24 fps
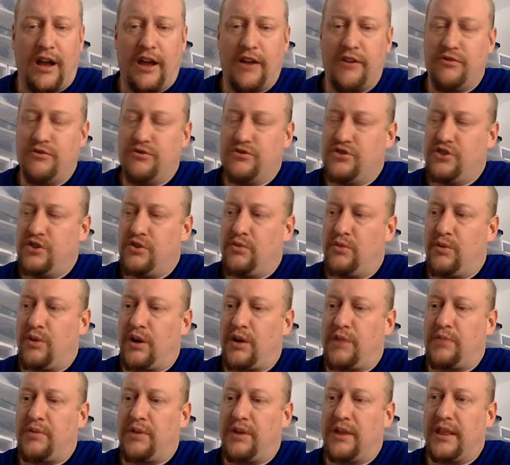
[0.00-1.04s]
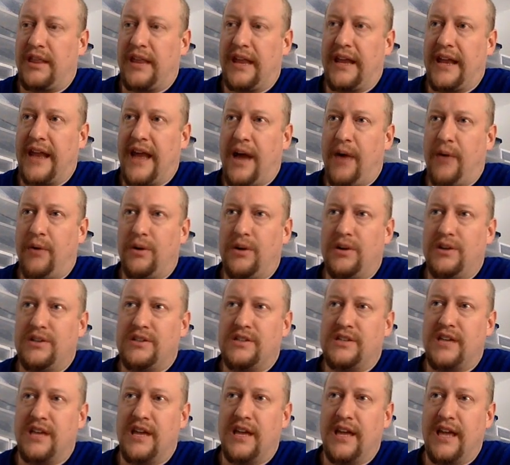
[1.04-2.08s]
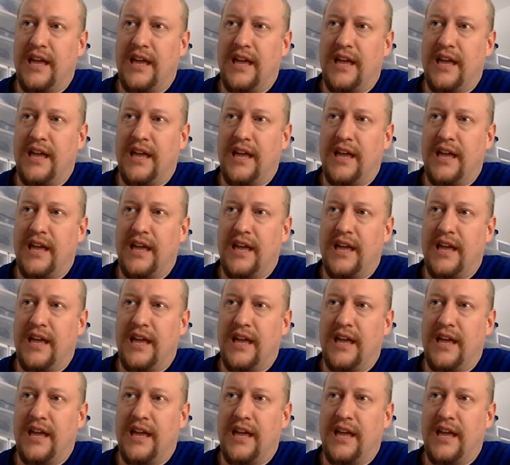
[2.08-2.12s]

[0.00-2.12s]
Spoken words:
I usually work pretty late hours,